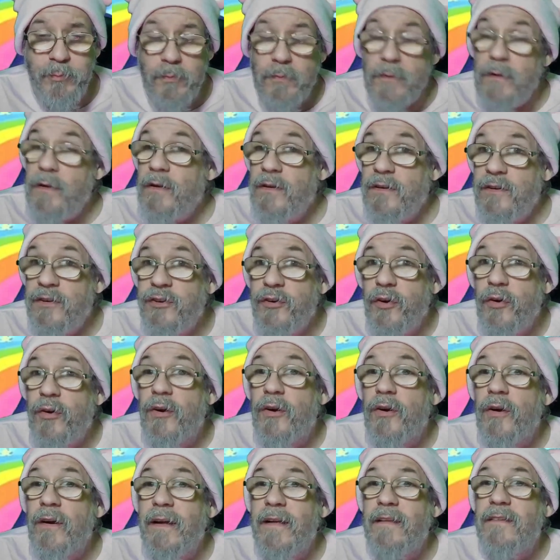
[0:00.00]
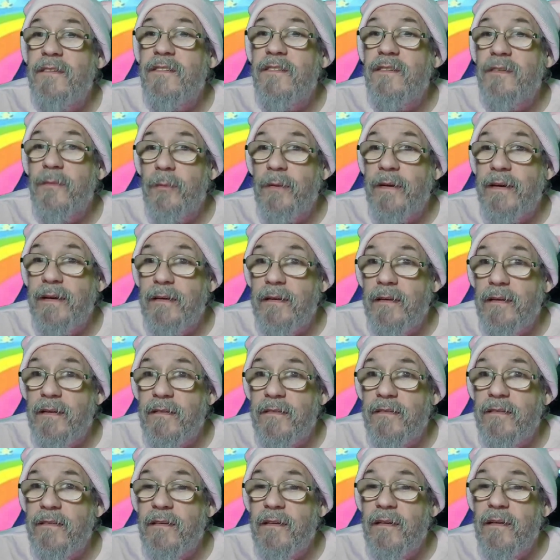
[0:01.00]
sugar and
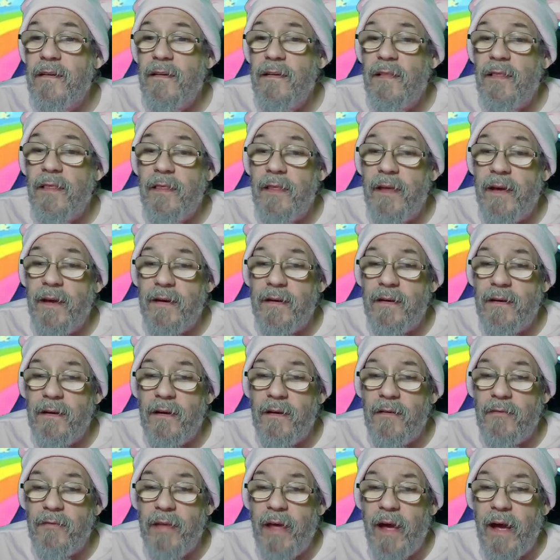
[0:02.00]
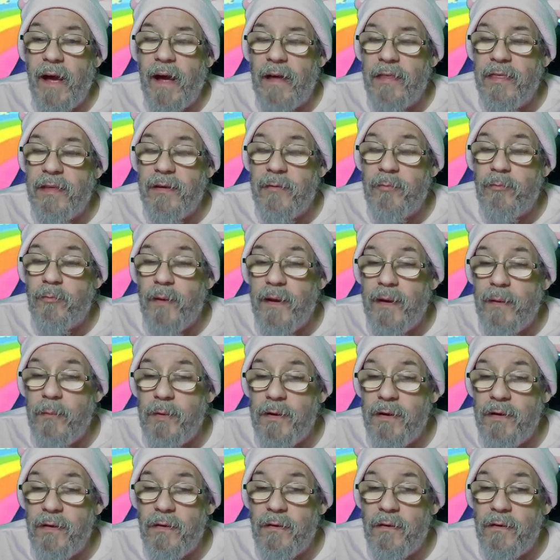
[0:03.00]
sweetness than of that. I think maybe
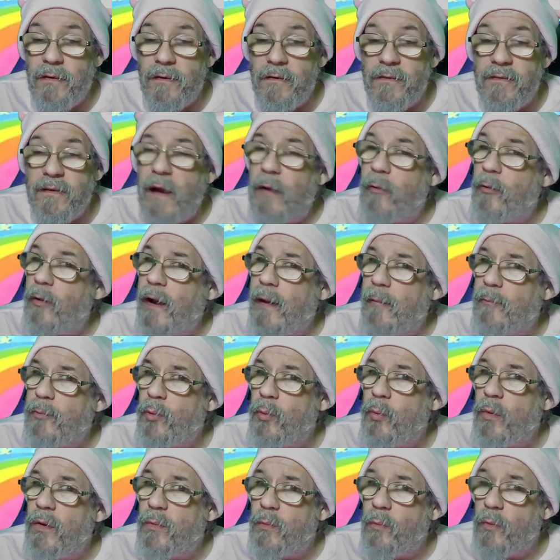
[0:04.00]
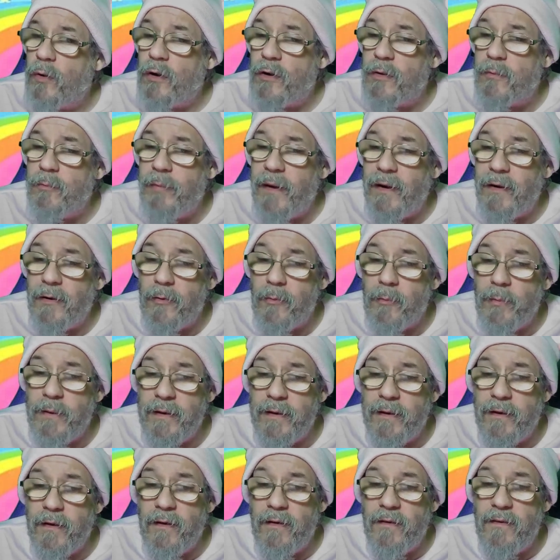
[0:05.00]
the sour apple one worked better
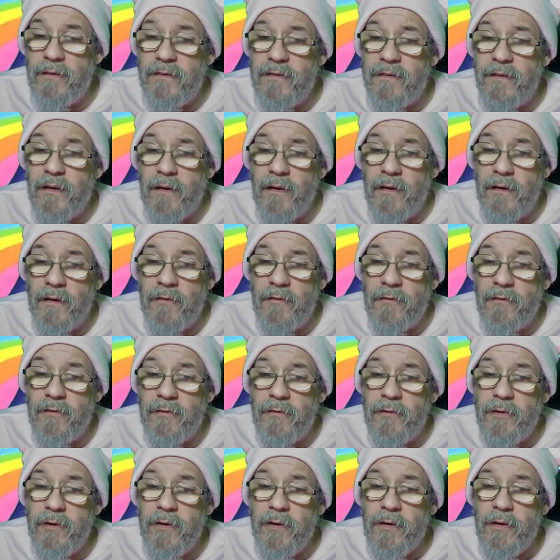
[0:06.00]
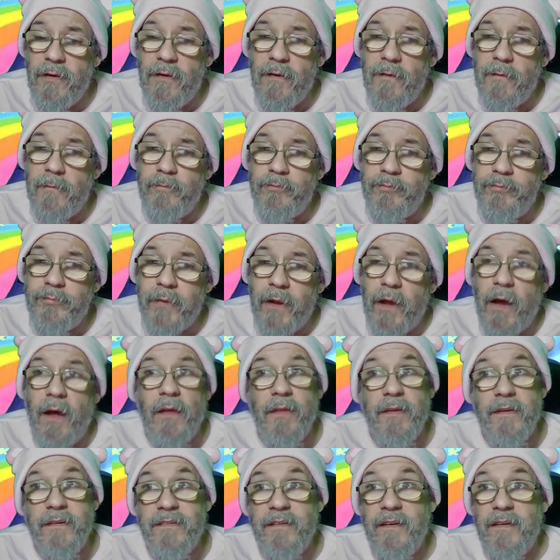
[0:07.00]
because of the
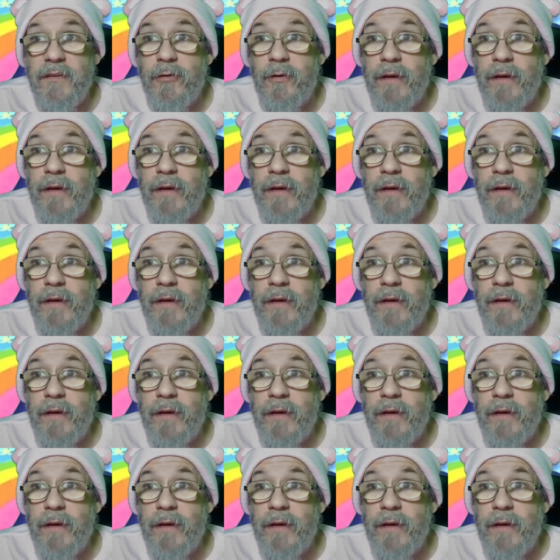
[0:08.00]
citric